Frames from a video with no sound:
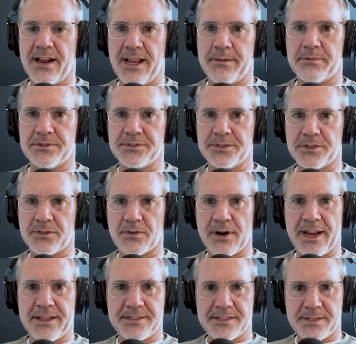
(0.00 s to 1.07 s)
able to
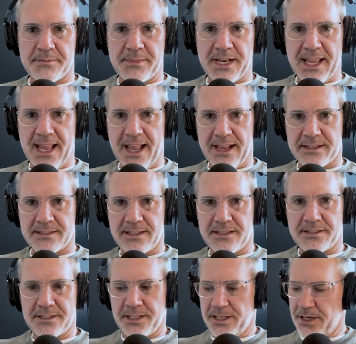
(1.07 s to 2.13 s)
grant somebody
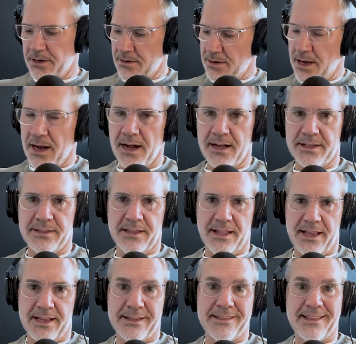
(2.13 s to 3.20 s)
access to your
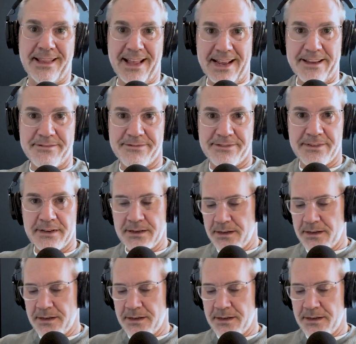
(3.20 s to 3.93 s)
online life.